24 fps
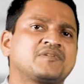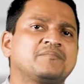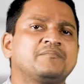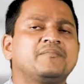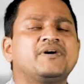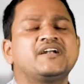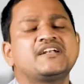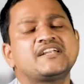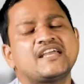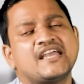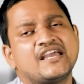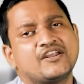
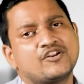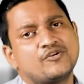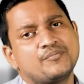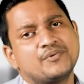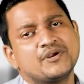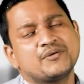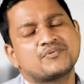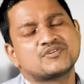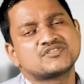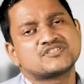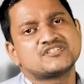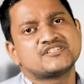but
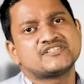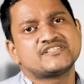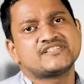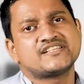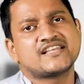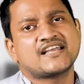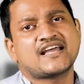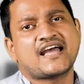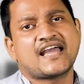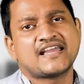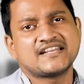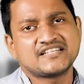aerobic process is
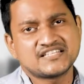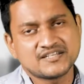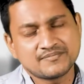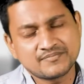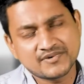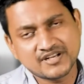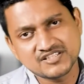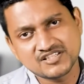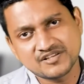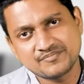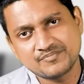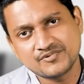a high
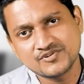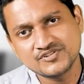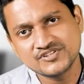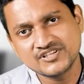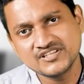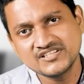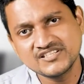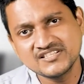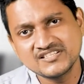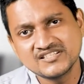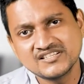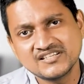temperature
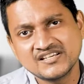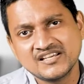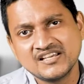process.